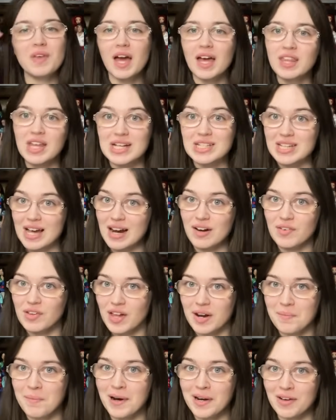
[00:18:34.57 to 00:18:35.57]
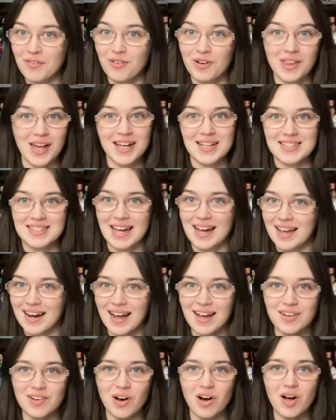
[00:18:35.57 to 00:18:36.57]
that's kind of a lot of money for like a
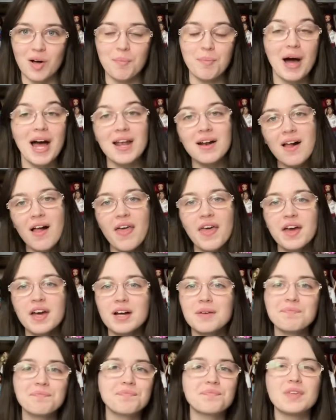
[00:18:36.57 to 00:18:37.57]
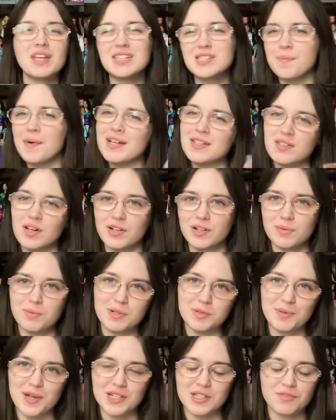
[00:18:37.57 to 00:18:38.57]
secondhand doll, but it depends on your
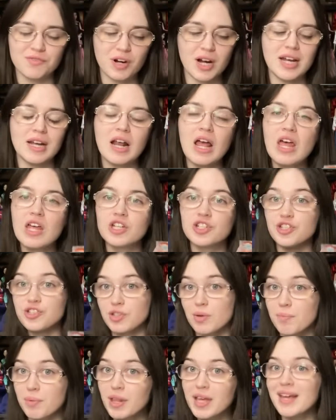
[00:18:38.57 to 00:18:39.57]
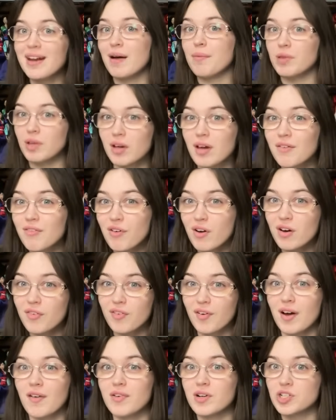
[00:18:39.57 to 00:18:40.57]
perspective, right? She's complete. I've been looking for her
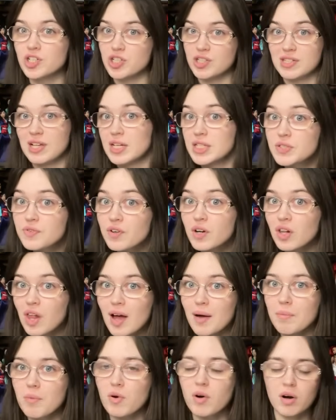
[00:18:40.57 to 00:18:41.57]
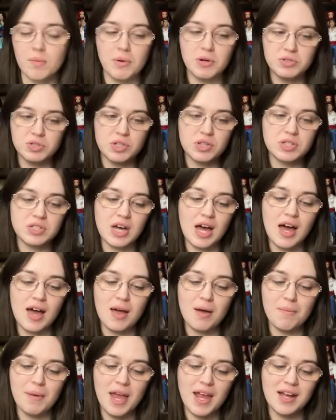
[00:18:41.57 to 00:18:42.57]
forever. She sells for a lot more most of the
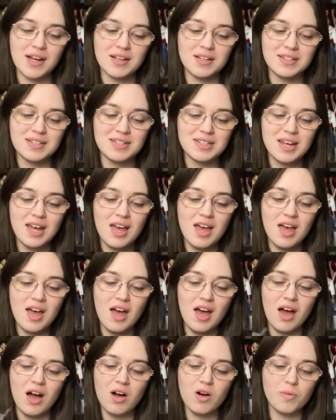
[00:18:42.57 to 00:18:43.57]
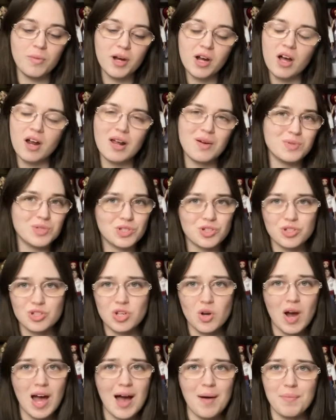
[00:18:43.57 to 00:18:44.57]
time, and Oh my god, I was just
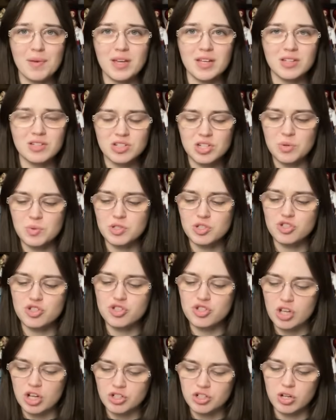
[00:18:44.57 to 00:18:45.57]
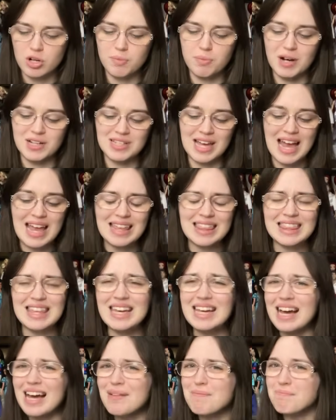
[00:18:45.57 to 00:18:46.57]
so happy. She was such a good price. I think
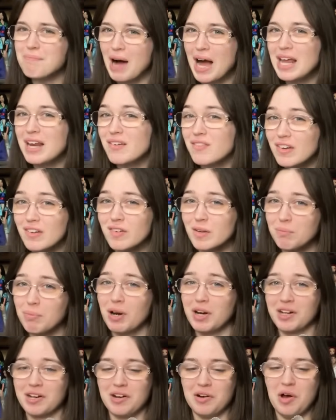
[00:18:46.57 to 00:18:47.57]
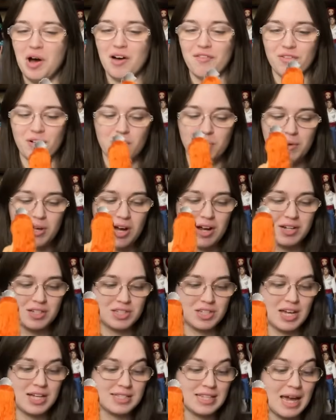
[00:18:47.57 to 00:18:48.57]
I might have even put in an offer, to be honest,
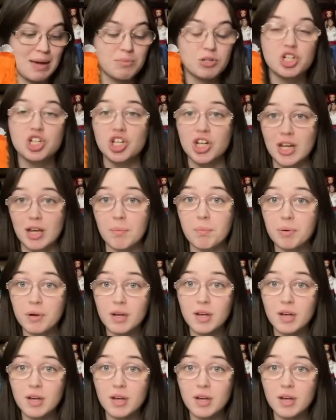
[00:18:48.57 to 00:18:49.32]
because I'm cheap.